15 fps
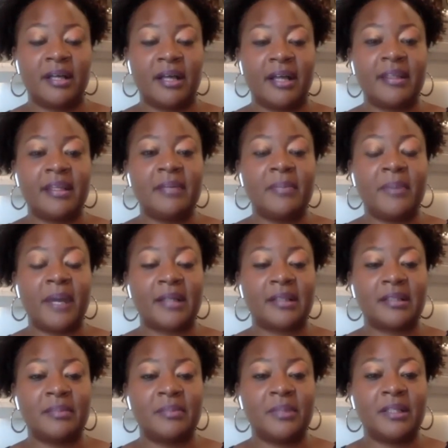I think back
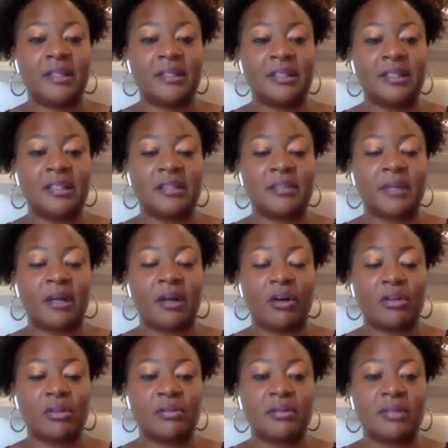to being a teacher, but I
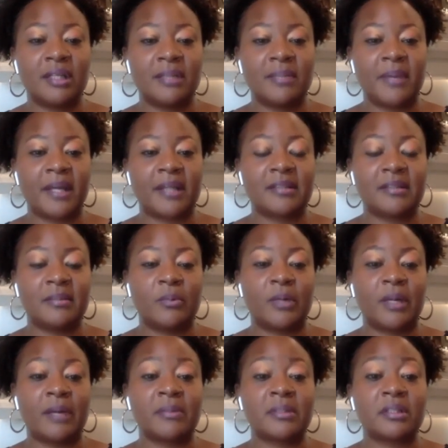also think back to when
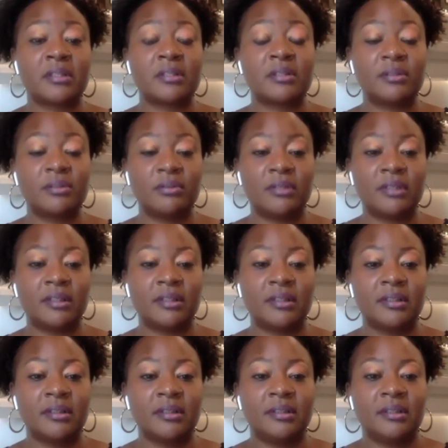I was a student.
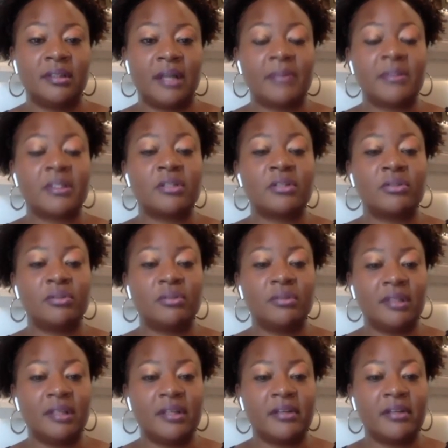I was a
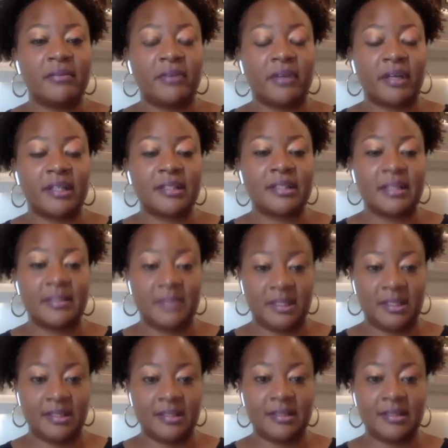student in the very same
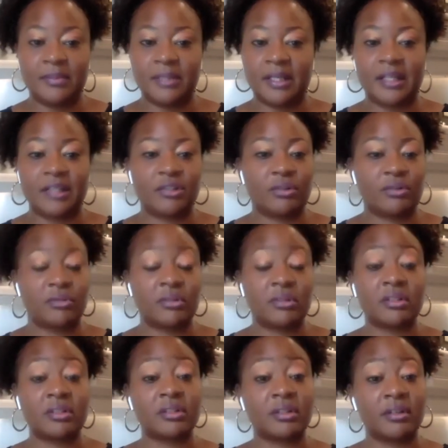system that I chose
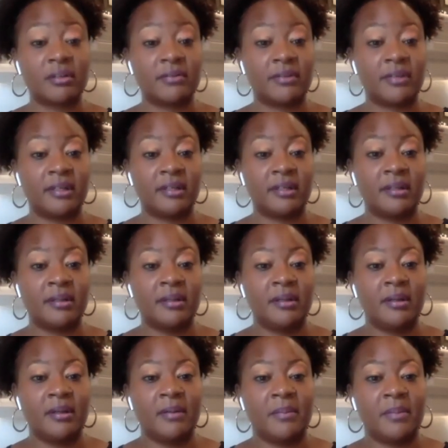to serve in
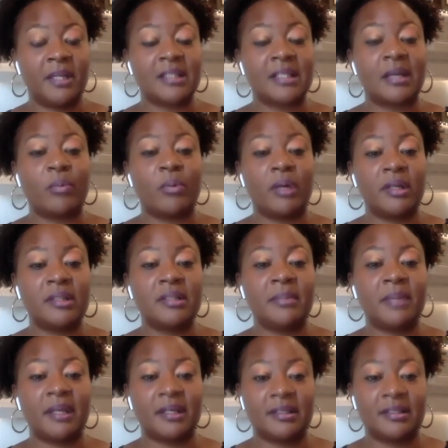because I wanted to
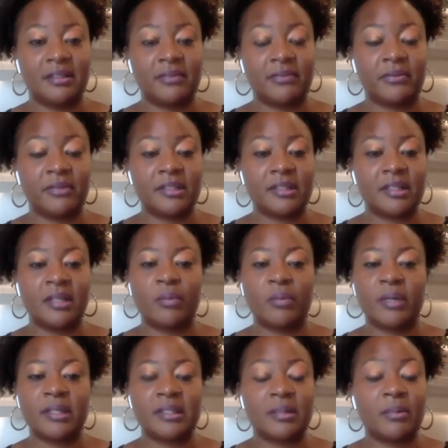make a difference in the
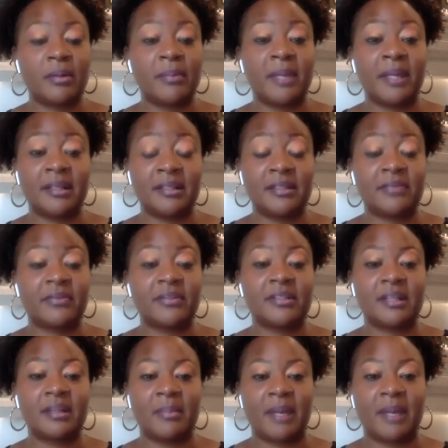way someone made a difference
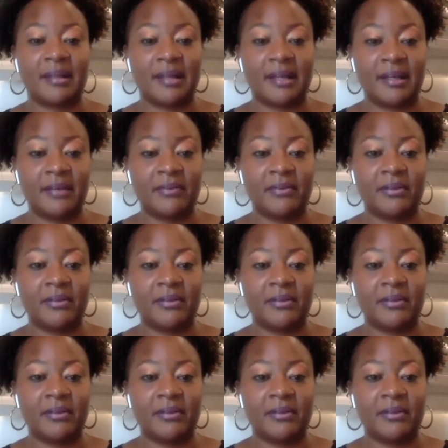in my life.